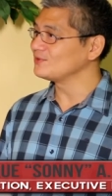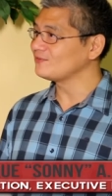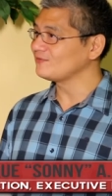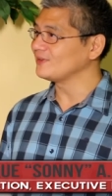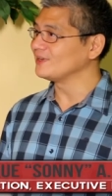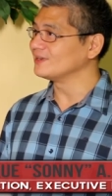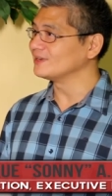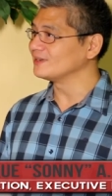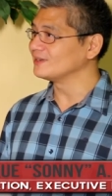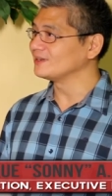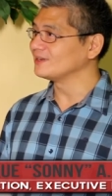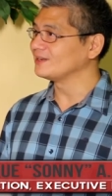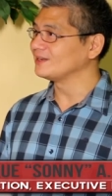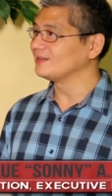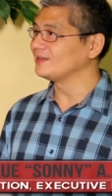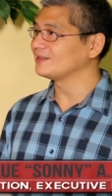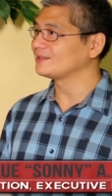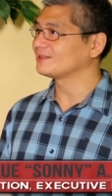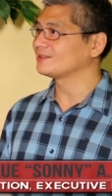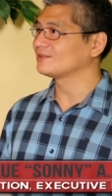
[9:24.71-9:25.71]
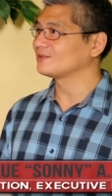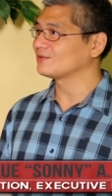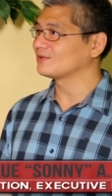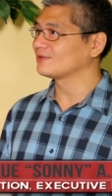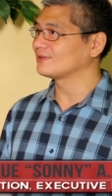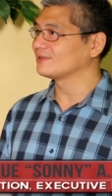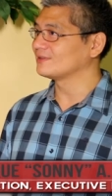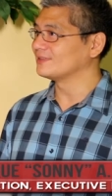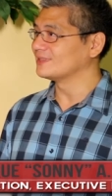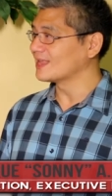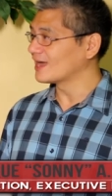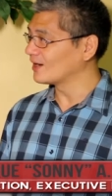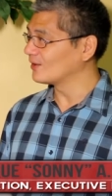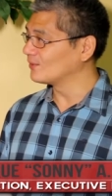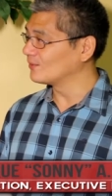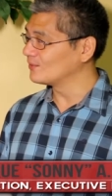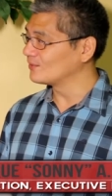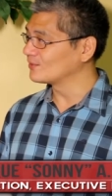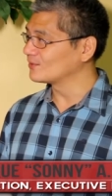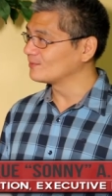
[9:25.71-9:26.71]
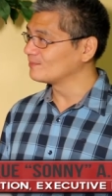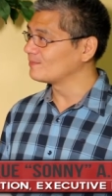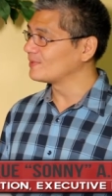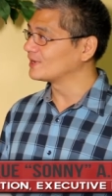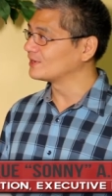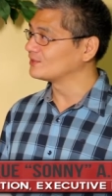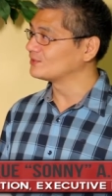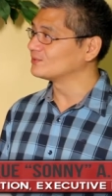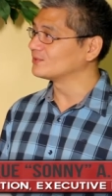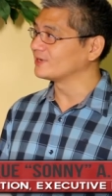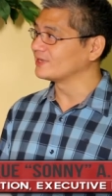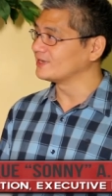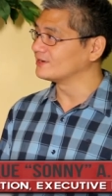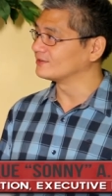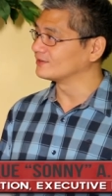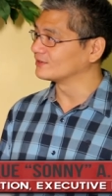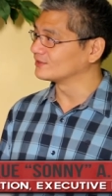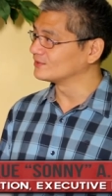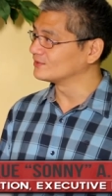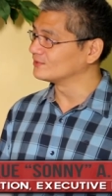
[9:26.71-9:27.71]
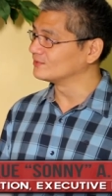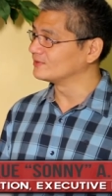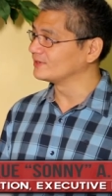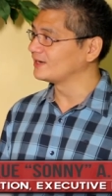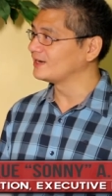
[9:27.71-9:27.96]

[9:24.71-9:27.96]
You feel it now compared to a year ago.